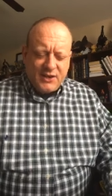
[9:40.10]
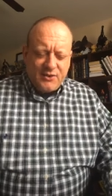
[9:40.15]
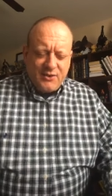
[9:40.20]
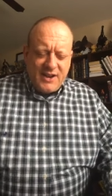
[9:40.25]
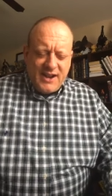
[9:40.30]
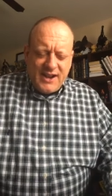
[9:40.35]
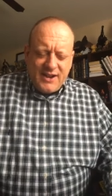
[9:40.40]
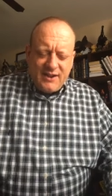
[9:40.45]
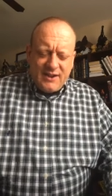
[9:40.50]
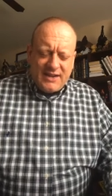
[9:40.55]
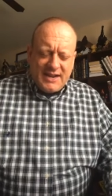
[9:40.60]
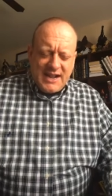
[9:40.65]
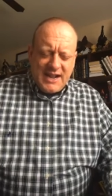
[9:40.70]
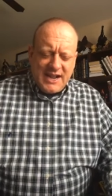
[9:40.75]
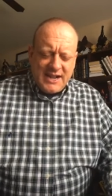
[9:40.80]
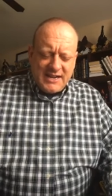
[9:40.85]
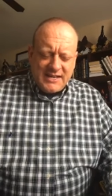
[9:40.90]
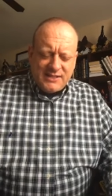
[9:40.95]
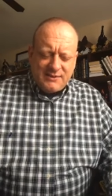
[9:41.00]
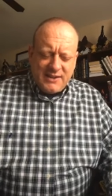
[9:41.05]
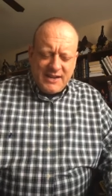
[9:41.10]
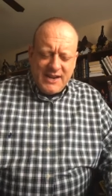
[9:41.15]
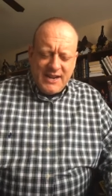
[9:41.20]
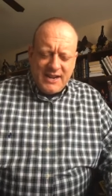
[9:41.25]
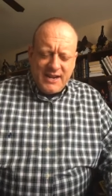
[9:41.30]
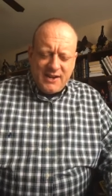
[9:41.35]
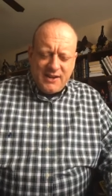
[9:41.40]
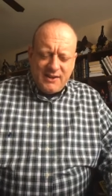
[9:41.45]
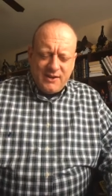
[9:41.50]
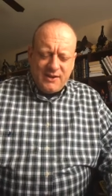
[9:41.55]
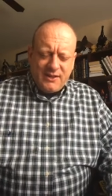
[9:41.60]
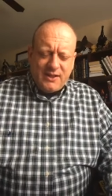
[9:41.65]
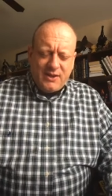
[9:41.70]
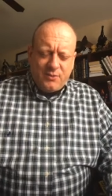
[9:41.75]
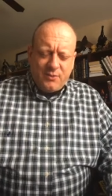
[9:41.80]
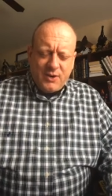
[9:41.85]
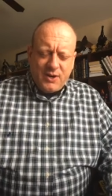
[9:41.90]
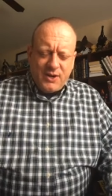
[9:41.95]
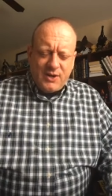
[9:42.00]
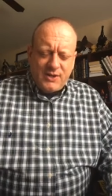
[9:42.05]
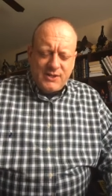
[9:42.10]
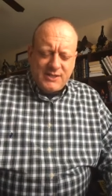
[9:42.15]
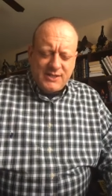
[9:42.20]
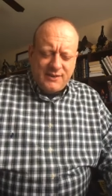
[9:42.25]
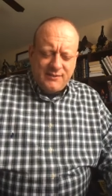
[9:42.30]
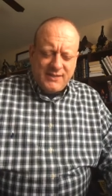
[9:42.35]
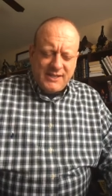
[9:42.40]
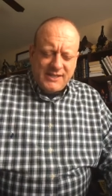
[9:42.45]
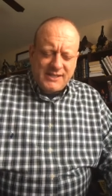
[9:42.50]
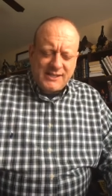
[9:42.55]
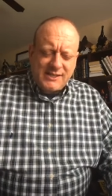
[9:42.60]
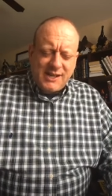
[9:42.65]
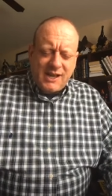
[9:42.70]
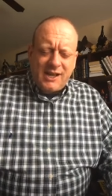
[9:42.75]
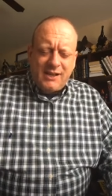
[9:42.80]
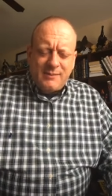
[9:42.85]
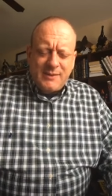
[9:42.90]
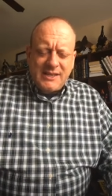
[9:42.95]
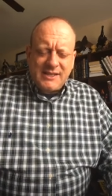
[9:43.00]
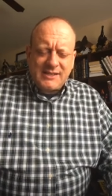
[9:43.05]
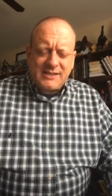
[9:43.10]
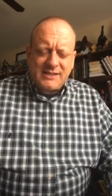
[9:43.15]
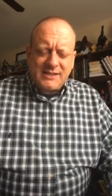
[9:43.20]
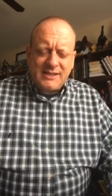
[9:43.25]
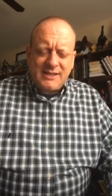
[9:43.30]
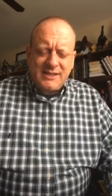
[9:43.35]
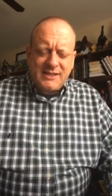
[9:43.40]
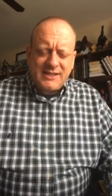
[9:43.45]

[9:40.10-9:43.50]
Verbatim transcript: Creator God, as we hear the words of this psalmist